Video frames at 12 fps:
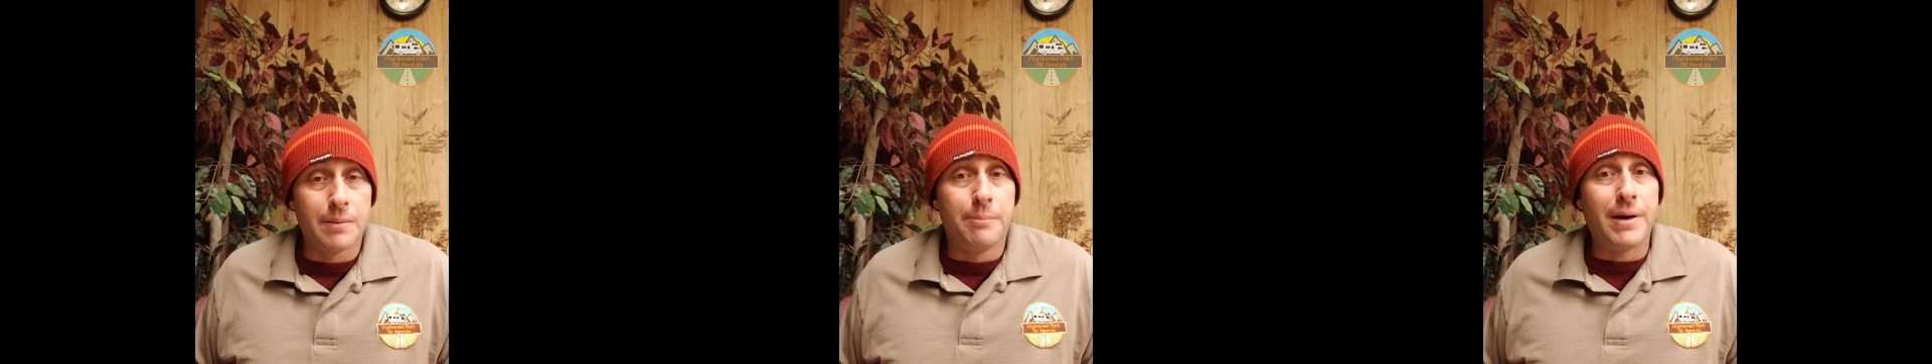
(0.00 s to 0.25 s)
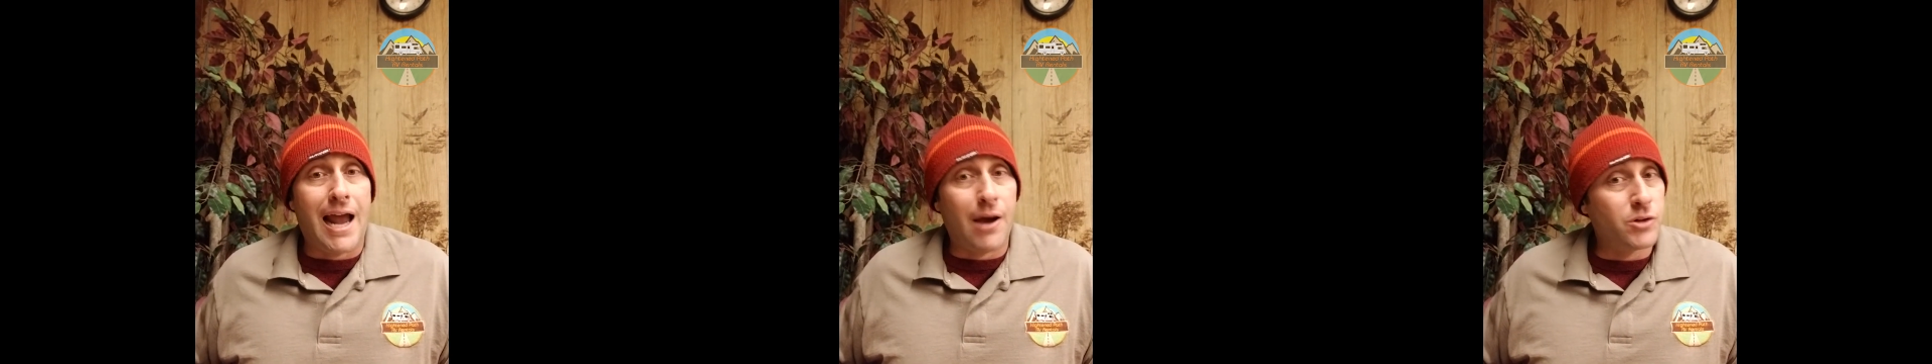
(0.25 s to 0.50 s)

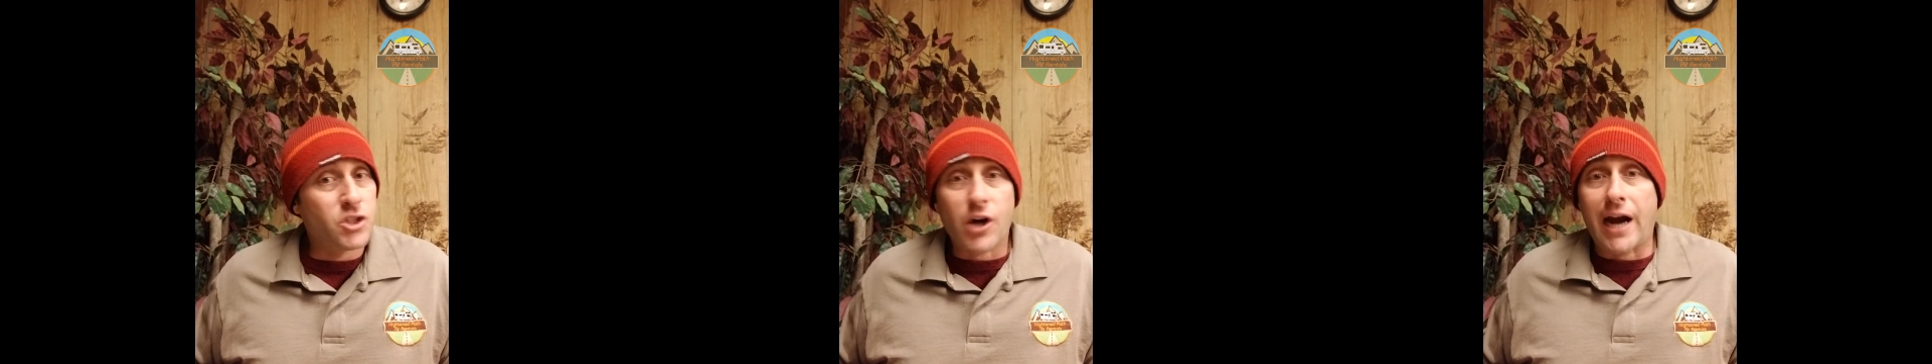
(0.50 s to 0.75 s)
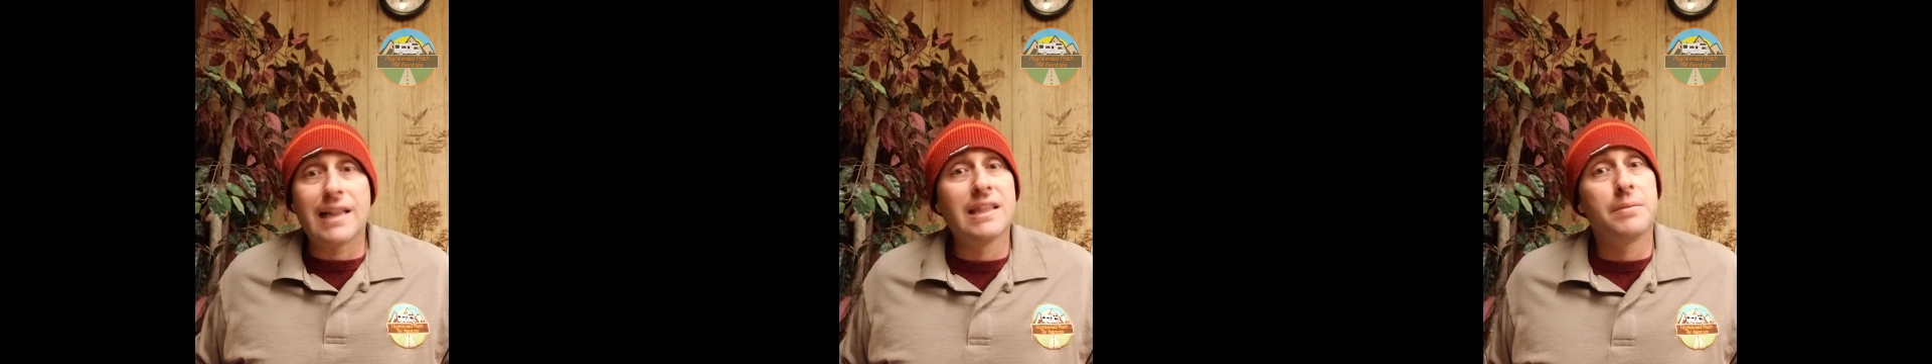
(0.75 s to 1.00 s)
but I would
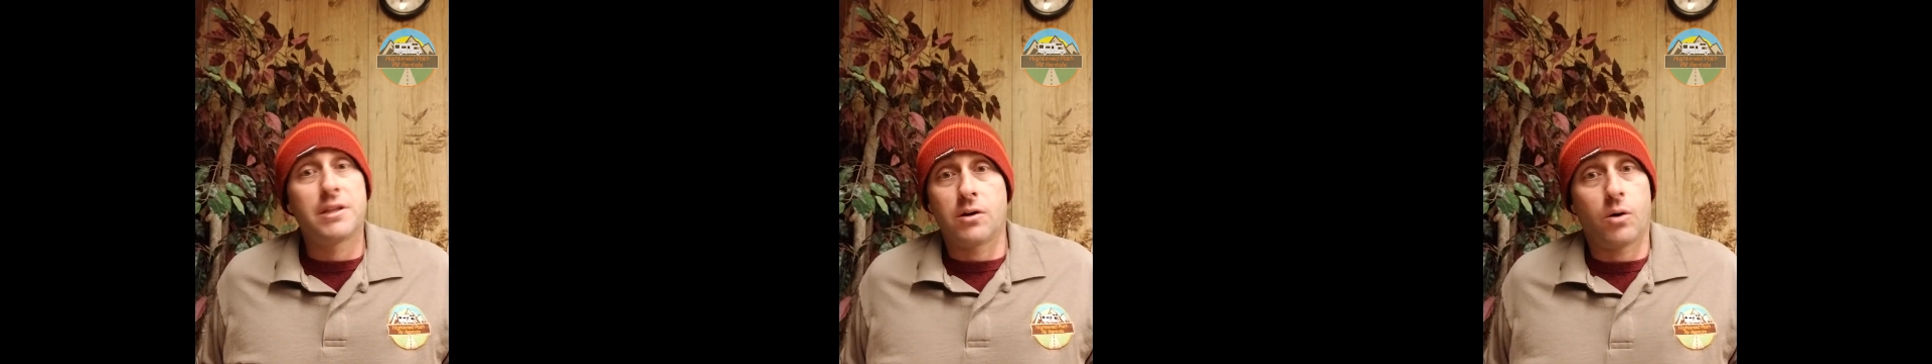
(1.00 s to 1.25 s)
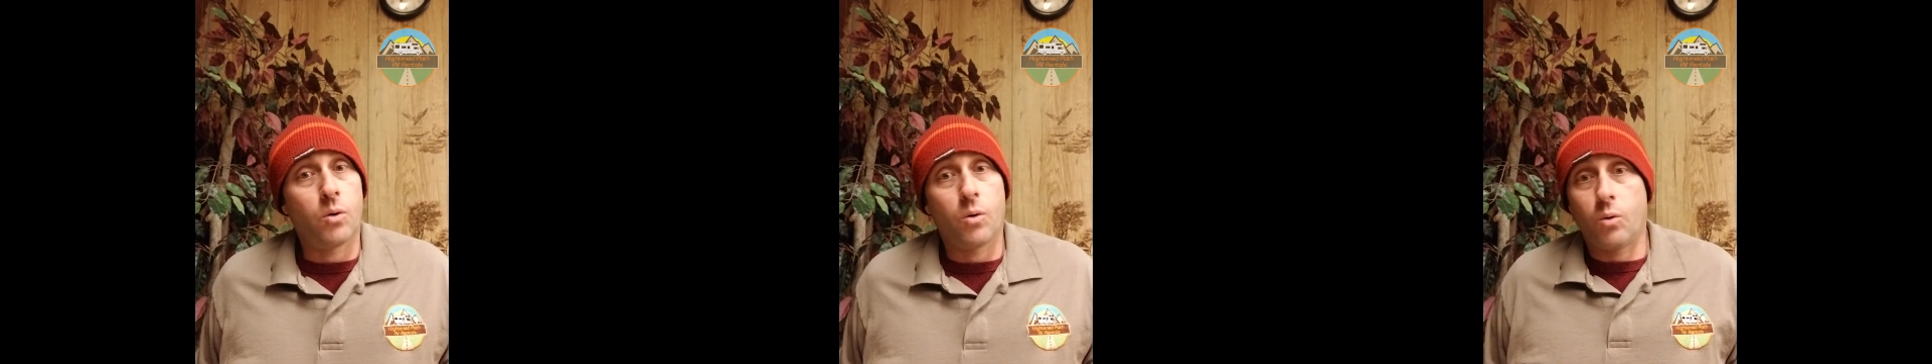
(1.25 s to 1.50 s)
try to limit the
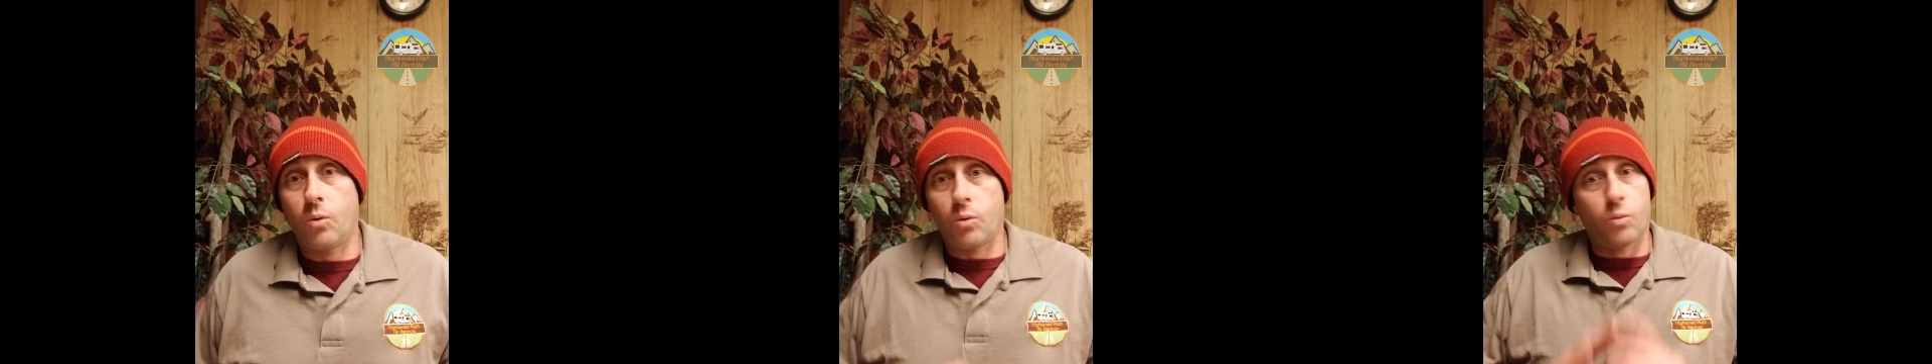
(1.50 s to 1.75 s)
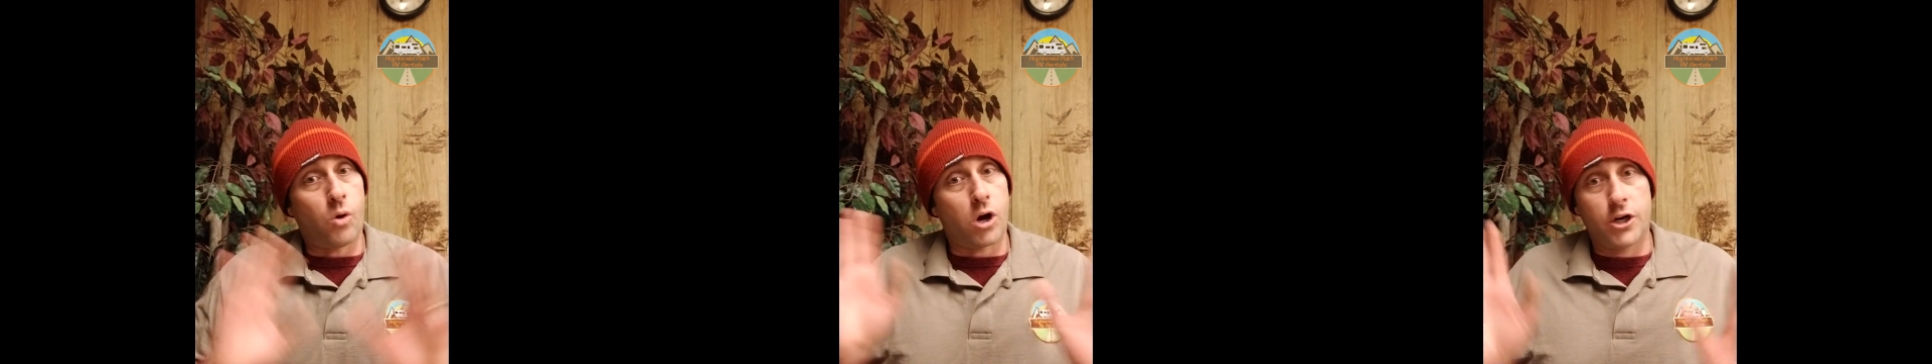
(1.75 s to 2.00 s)
whole
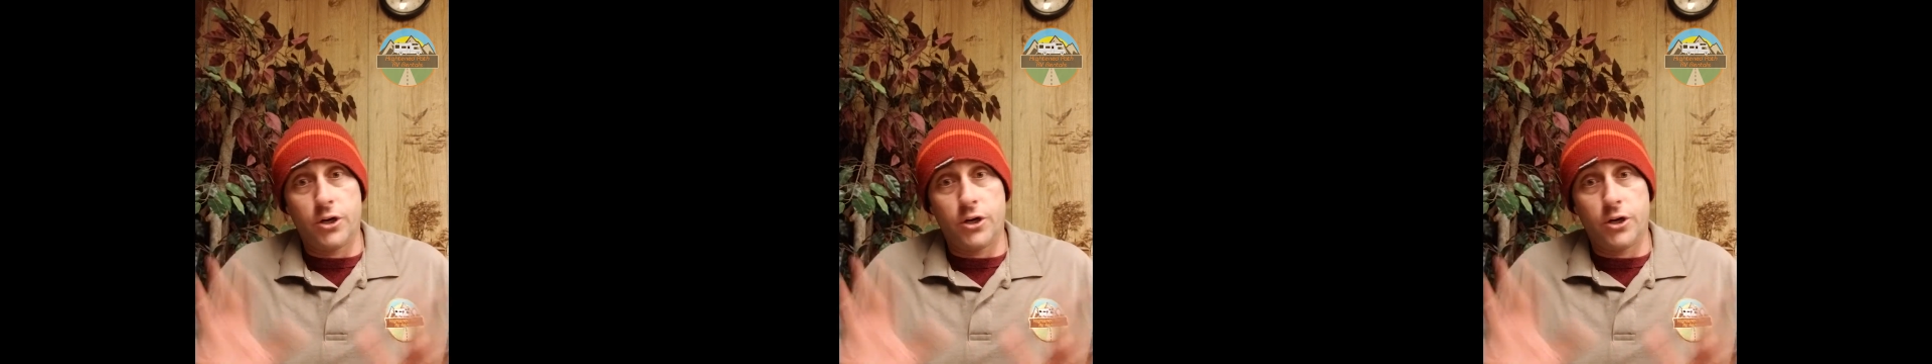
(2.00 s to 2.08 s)
water